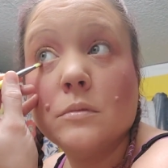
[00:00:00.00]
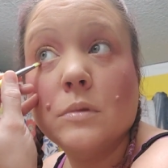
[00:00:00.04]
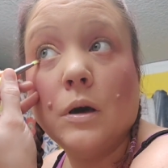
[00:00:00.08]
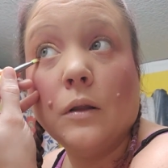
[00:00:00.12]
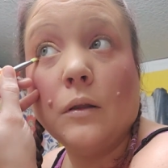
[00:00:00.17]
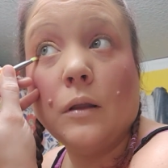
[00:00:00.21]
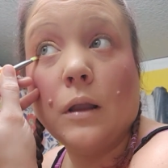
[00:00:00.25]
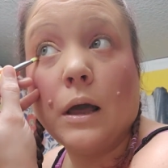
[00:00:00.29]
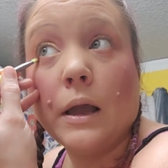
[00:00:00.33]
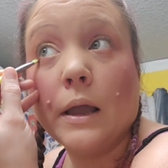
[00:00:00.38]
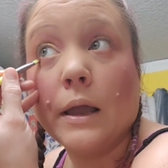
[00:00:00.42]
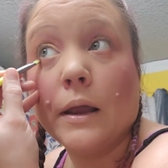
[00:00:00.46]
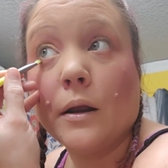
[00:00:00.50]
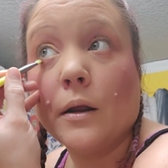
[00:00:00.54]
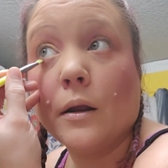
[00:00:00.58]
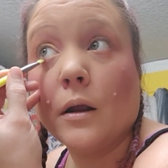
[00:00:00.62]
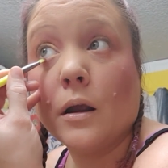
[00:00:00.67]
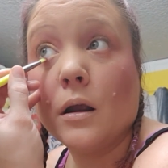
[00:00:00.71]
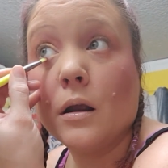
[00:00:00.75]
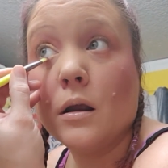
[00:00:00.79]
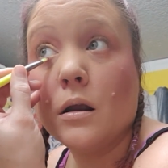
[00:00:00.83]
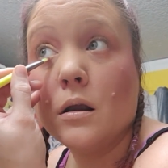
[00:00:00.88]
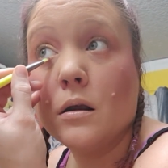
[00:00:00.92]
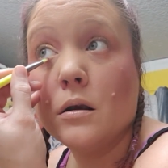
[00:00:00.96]
liner.
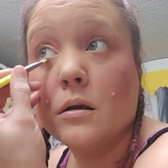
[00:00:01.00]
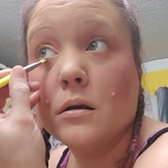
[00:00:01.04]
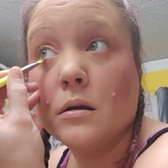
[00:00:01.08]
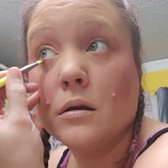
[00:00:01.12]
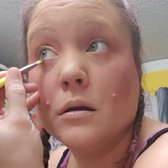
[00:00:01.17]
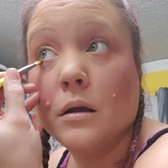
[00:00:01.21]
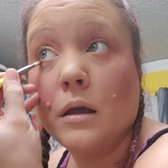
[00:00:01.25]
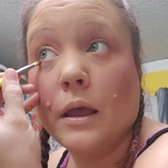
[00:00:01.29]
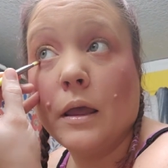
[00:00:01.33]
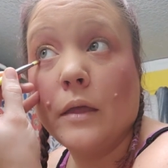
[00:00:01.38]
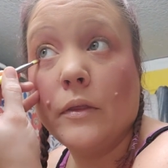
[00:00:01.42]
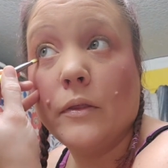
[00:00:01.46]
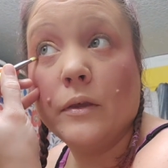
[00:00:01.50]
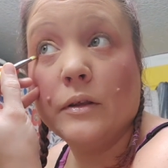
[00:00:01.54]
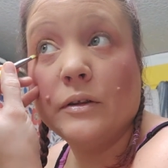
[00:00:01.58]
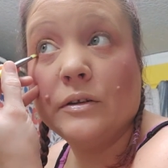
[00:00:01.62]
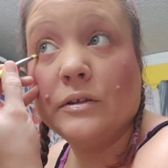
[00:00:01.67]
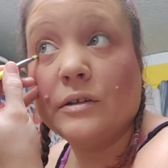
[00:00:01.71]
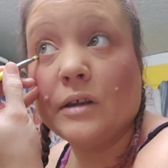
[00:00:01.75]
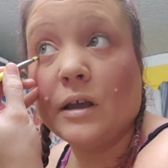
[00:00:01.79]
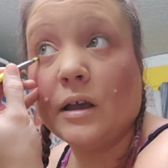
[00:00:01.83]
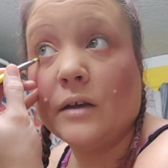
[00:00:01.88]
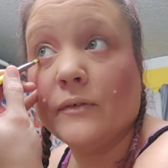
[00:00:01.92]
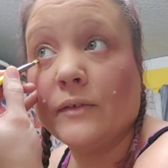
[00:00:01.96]
And this
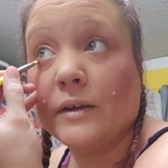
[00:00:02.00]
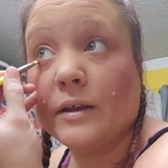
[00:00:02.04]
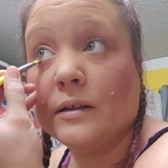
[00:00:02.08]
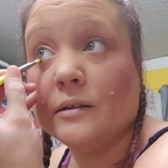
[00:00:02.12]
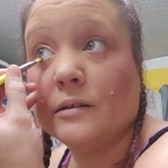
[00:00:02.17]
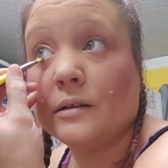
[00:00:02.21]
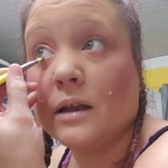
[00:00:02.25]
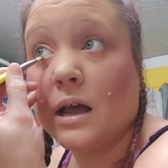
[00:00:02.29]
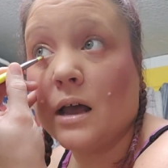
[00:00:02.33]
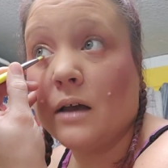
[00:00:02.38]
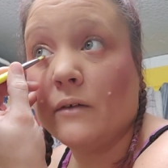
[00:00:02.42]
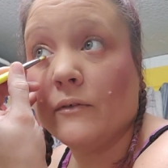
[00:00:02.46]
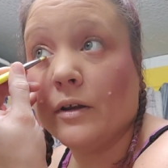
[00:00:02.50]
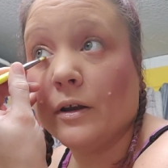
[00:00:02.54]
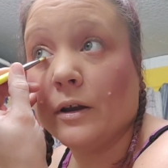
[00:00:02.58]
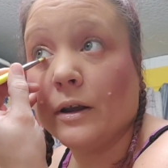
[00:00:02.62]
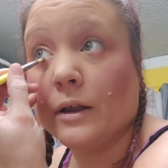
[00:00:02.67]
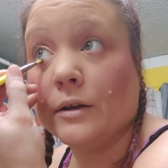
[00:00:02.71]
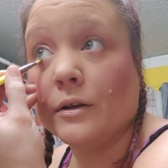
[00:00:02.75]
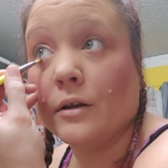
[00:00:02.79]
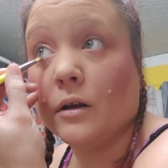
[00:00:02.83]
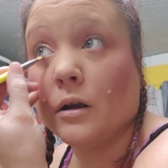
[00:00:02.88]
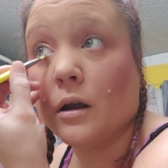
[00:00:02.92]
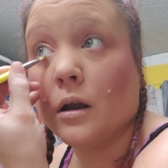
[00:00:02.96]
stuff is not
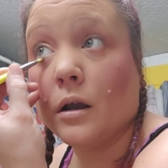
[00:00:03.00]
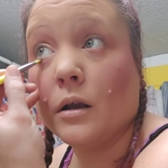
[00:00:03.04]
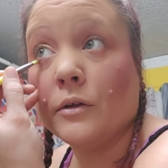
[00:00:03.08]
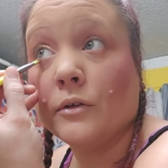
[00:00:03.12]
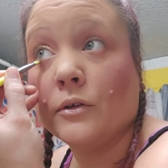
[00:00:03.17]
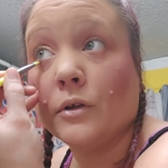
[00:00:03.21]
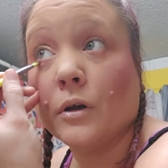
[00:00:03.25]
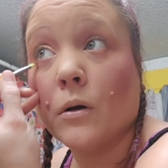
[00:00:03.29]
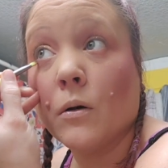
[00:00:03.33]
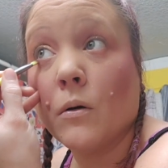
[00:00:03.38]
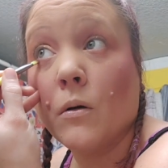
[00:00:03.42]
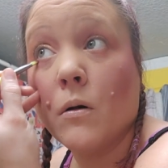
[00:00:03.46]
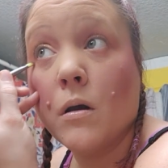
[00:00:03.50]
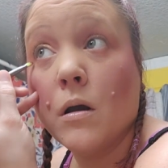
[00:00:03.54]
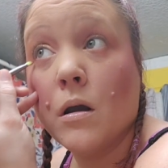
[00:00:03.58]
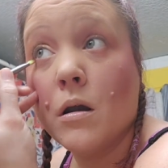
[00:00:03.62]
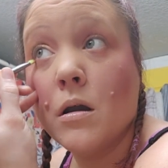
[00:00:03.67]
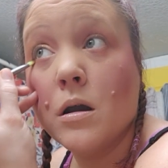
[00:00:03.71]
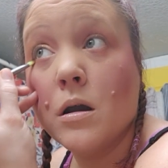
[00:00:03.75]
very dark, so.